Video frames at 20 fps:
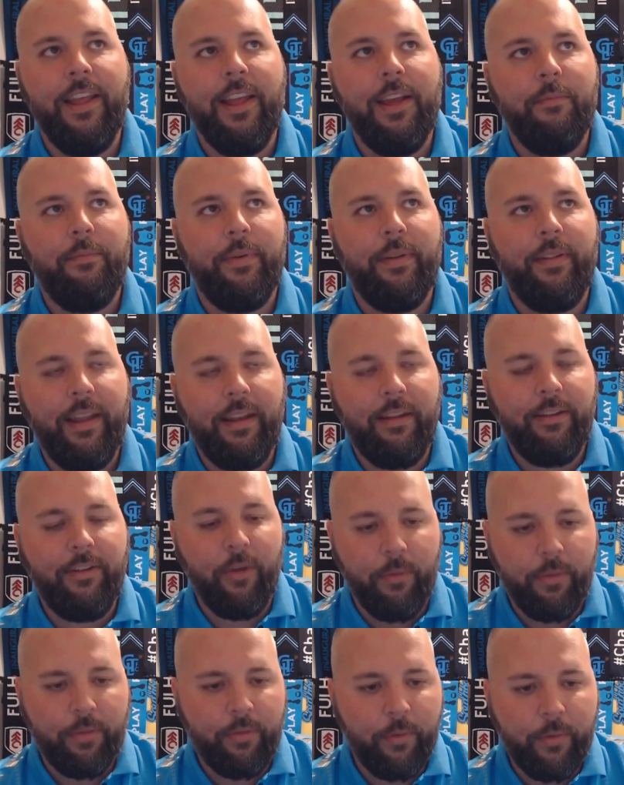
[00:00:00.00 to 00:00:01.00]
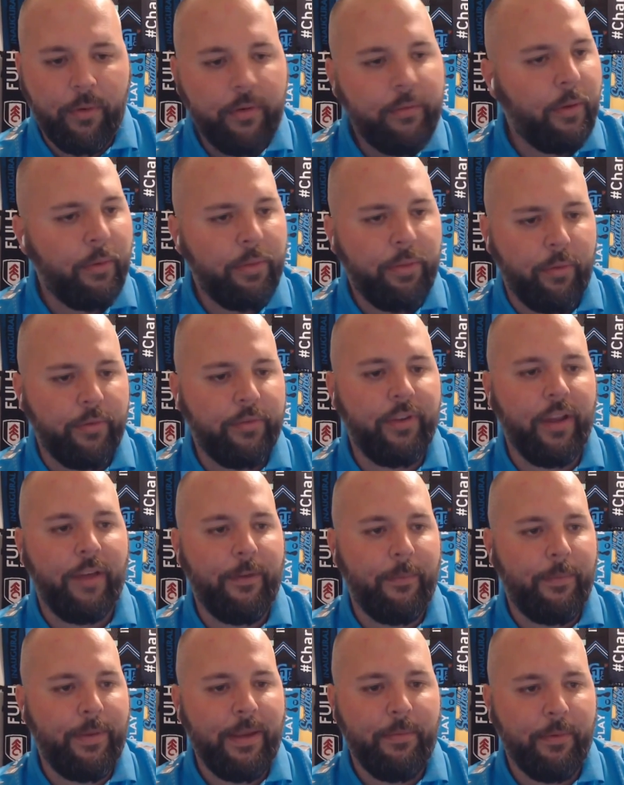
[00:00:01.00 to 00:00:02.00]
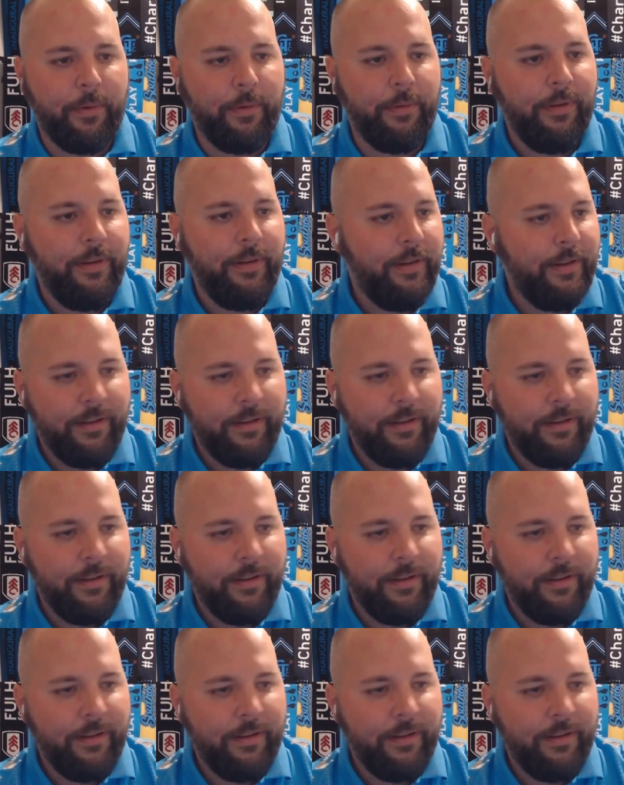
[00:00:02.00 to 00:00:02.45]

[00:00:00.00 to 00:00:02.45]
But like, don't throw stuff at people.